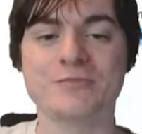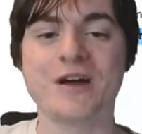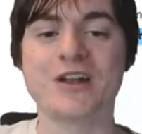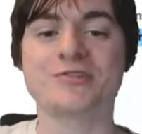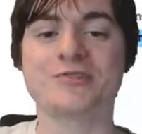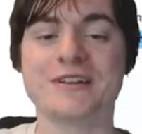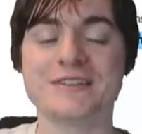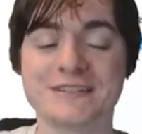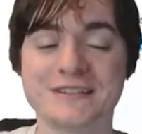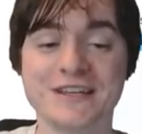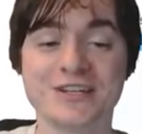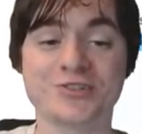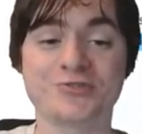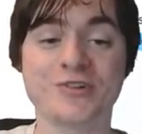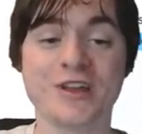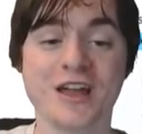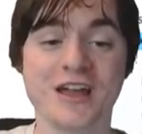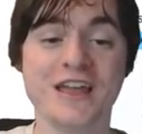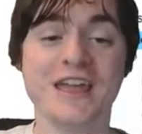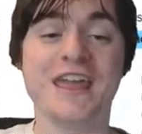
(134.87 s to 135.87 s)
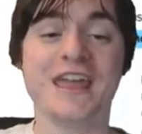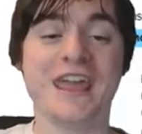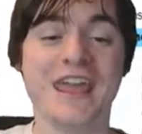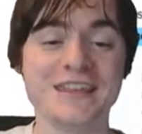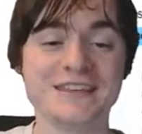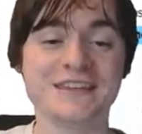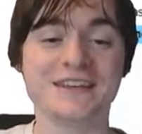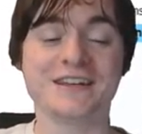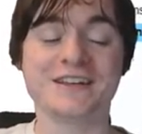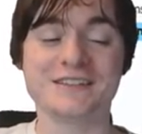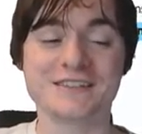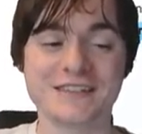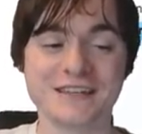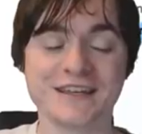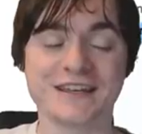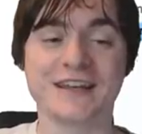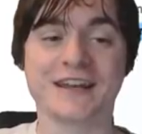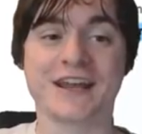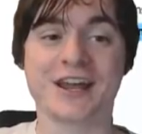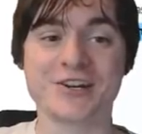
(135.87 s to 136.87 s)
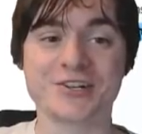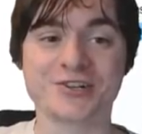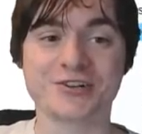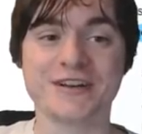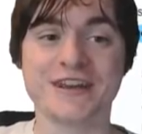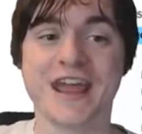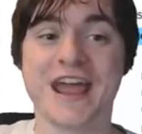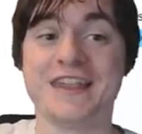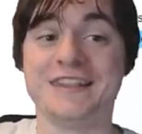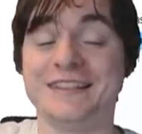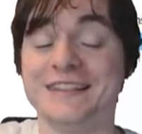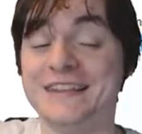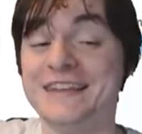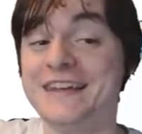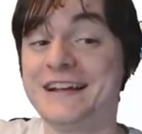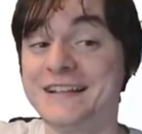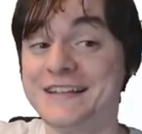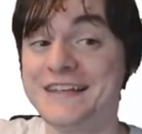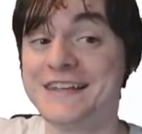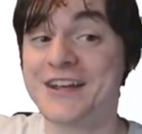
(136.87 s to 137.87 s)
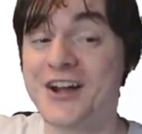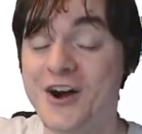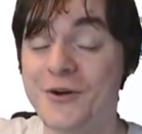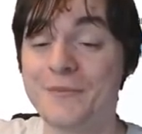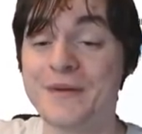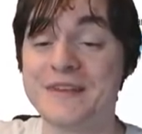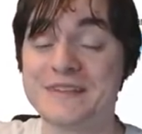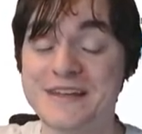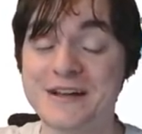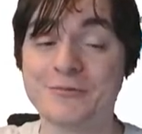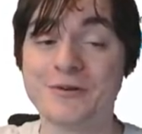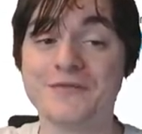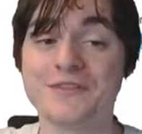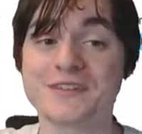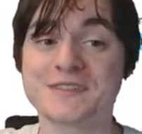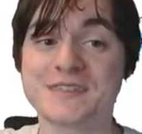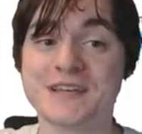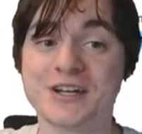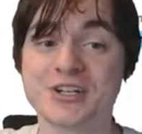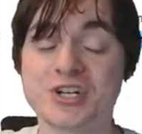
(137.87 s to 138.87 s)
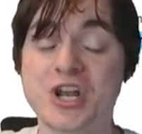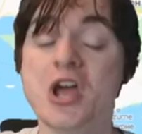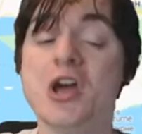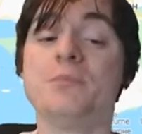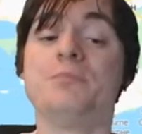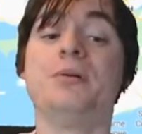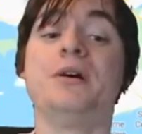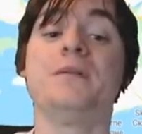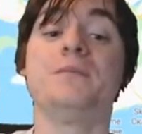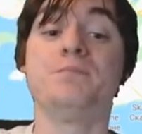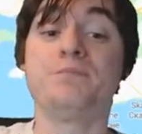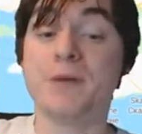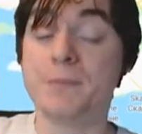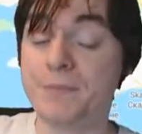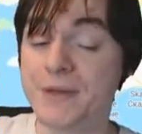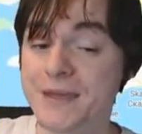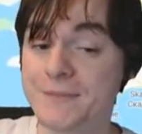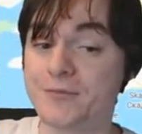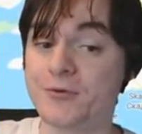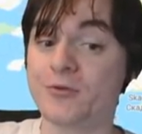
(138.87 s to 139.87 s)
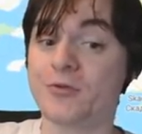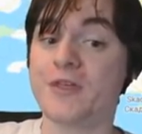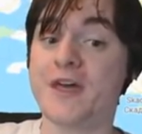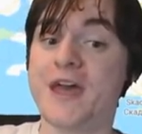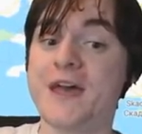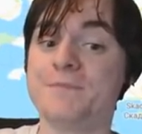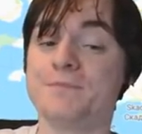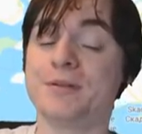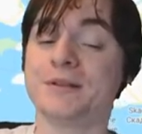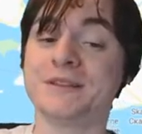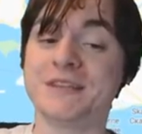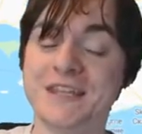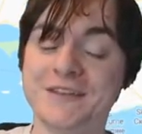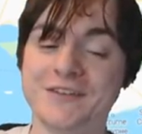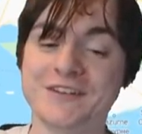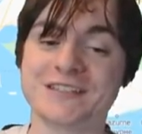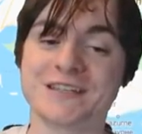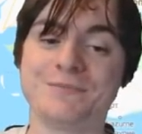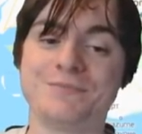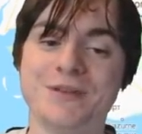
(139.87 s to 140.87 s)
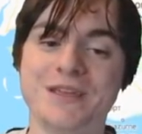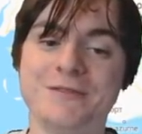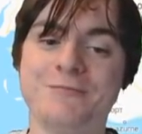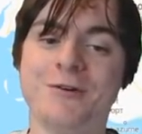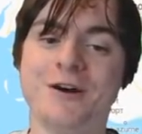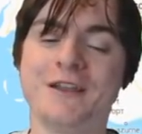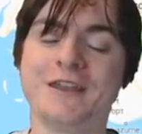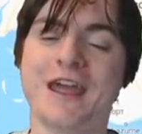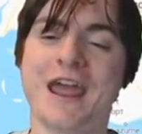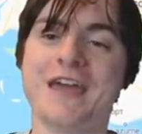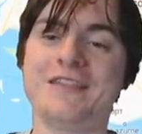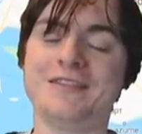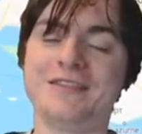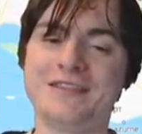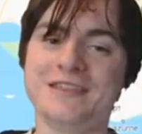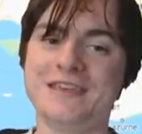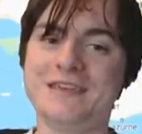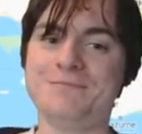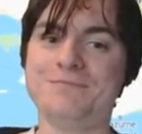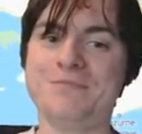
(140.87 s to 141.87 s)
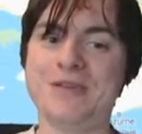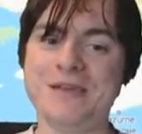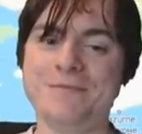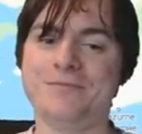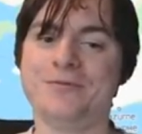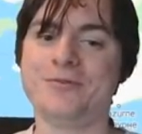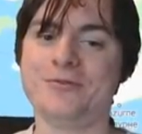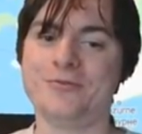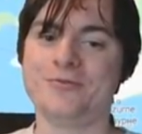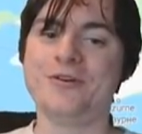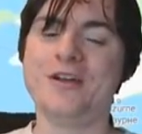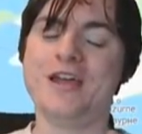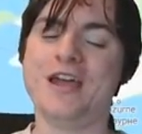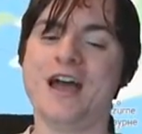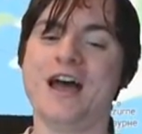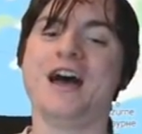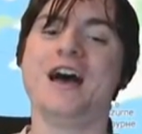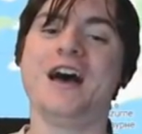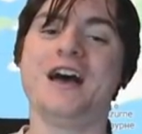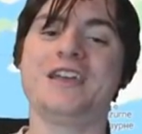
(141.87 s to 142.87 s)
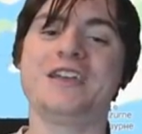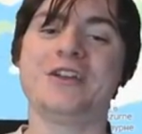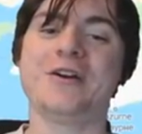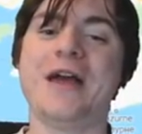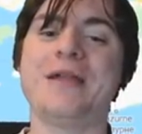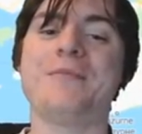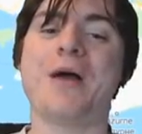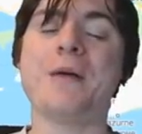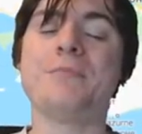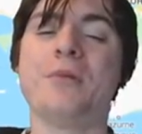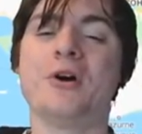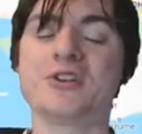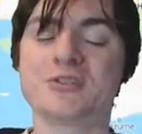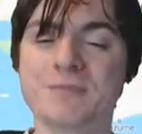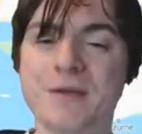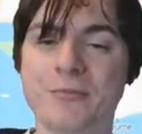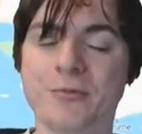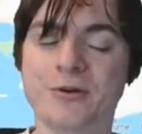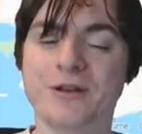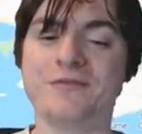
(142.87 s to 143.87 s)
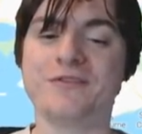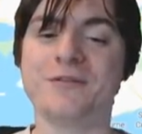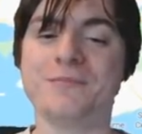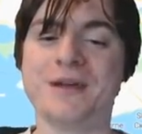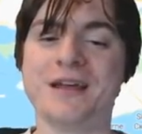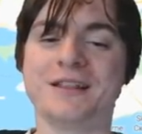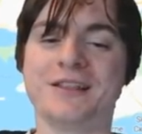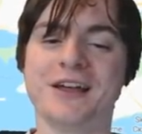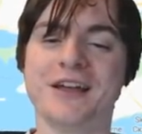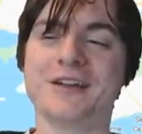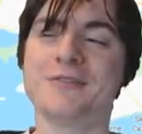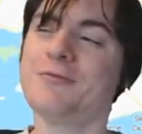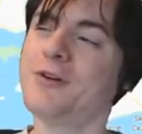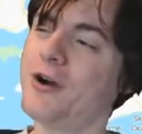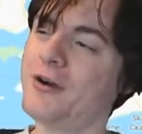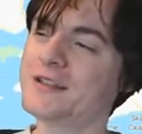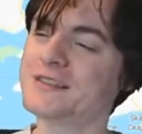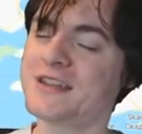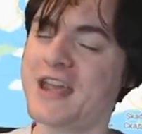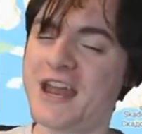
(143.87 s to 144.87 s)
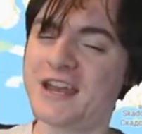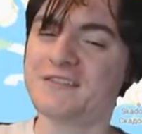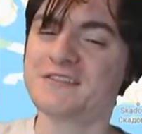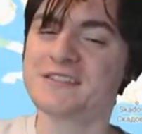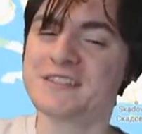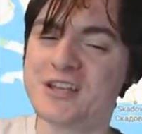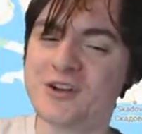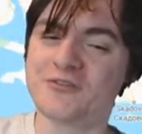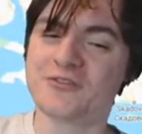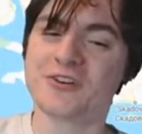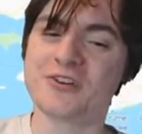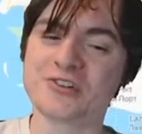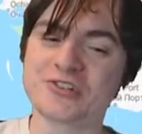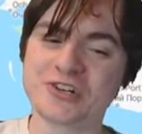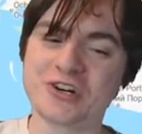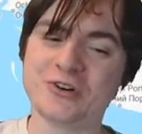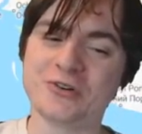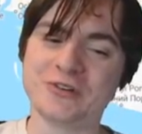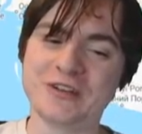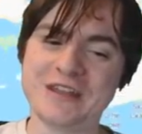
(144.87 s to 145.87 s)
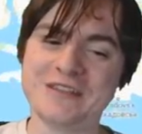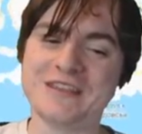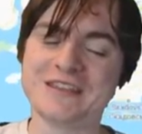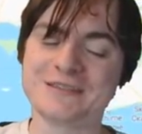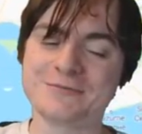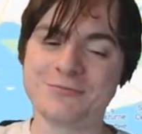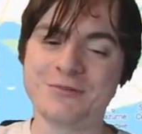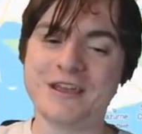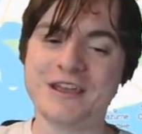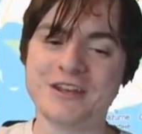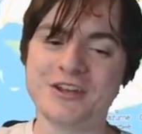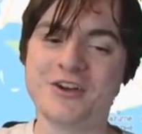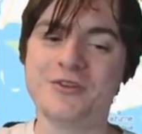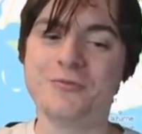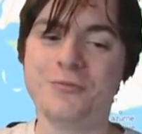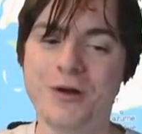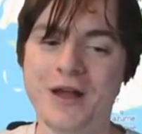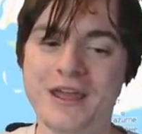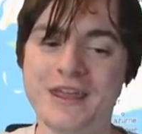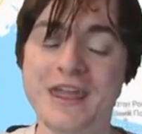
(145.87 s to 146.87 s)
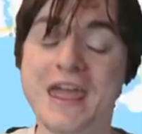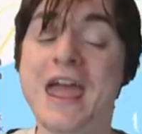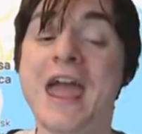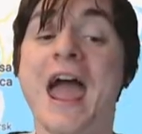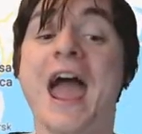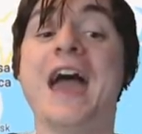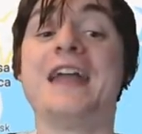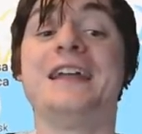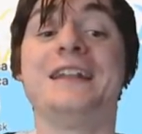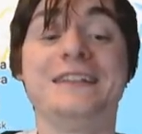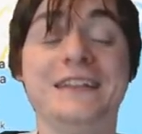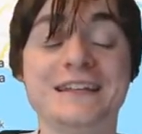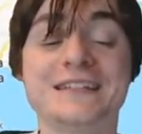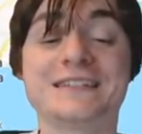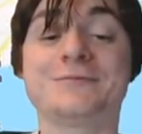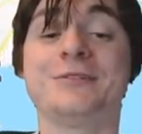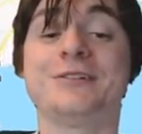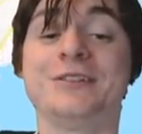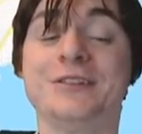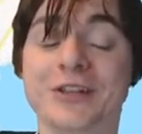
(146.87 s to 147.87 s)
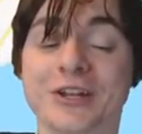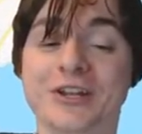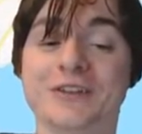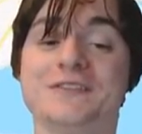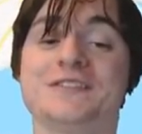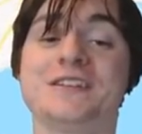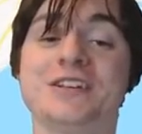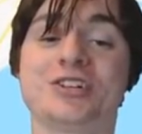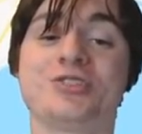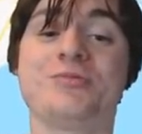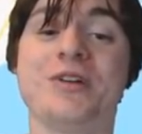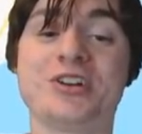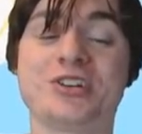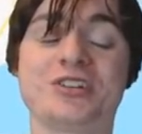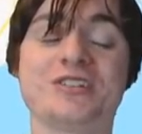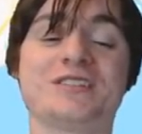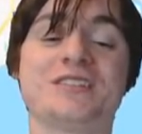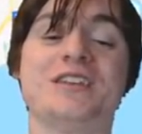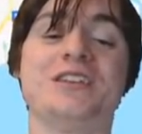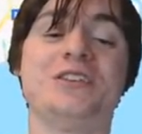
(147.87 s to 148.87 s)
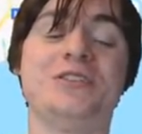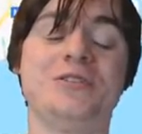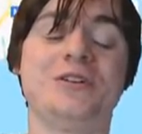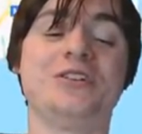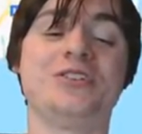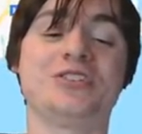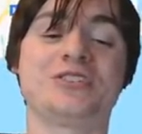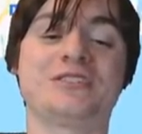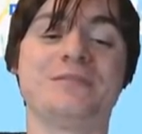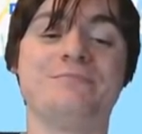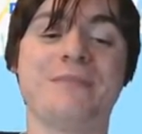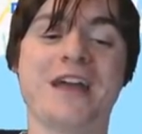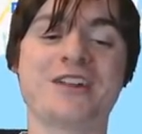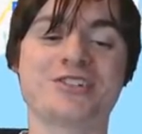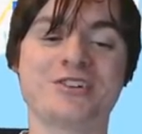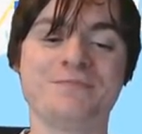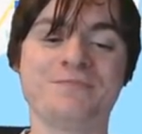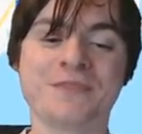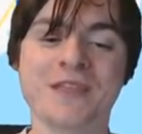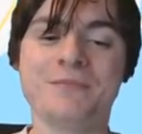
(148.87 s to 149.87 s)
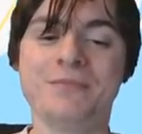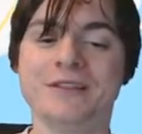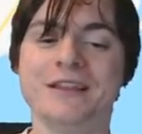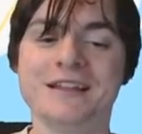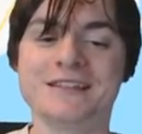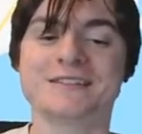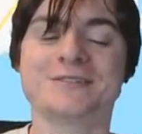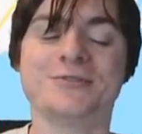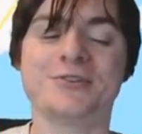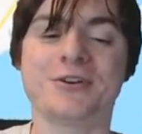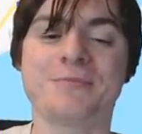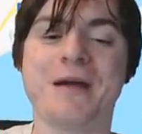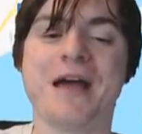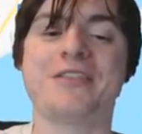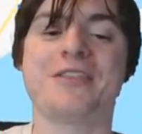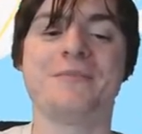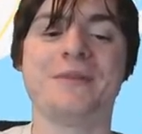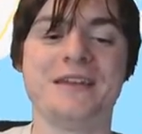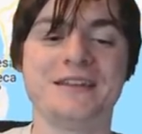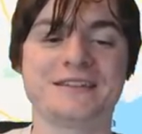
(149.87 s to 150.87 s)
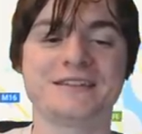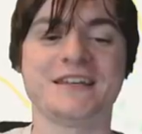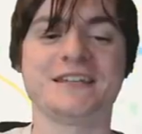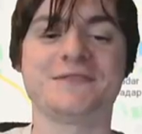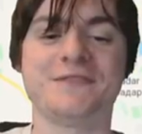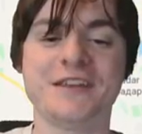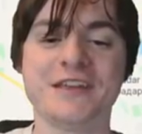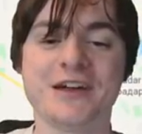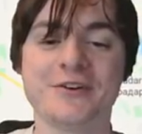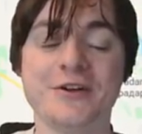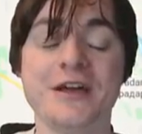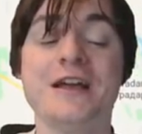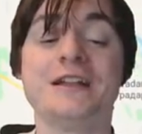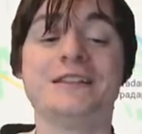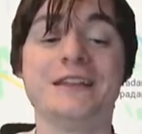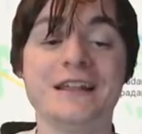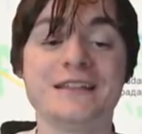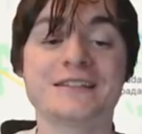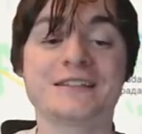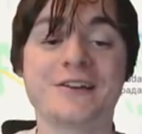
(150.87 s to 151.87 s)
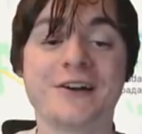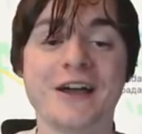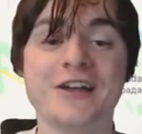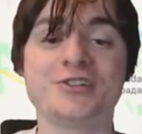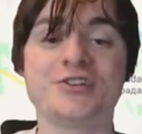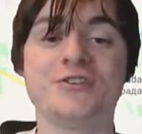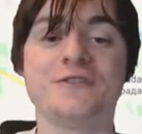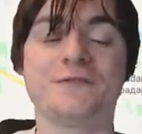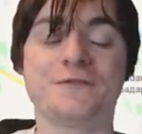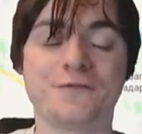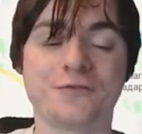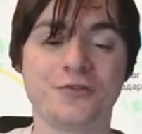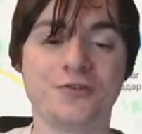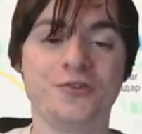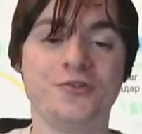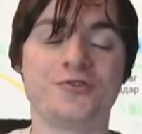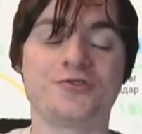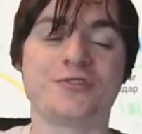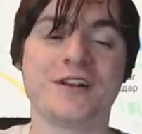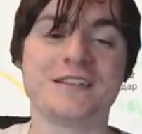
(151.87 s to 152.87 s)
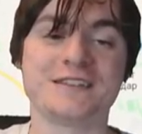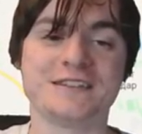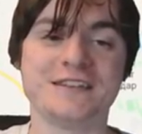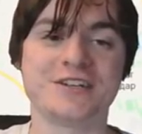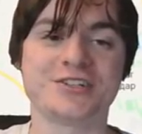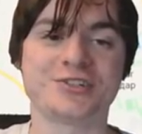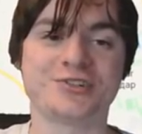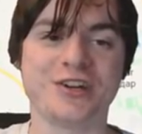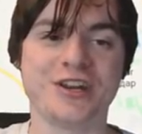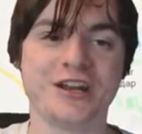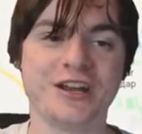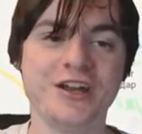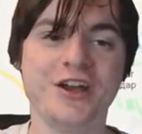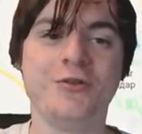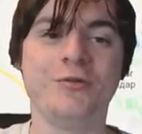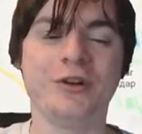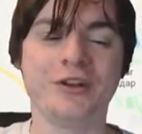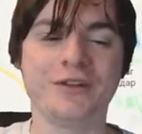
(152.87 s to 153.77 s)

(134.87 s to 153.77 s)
where Transnistria isn't considered a country and legally can't be dealt with as such, but the people there believe it to be one, and the people, you know, and most people would even admit, like, well, it's kind of self-controlled in this weird own way, and it leads to a lot of situations that you can just imagine. But let's talk about them in today's video. Let's guide you through Transnistria, one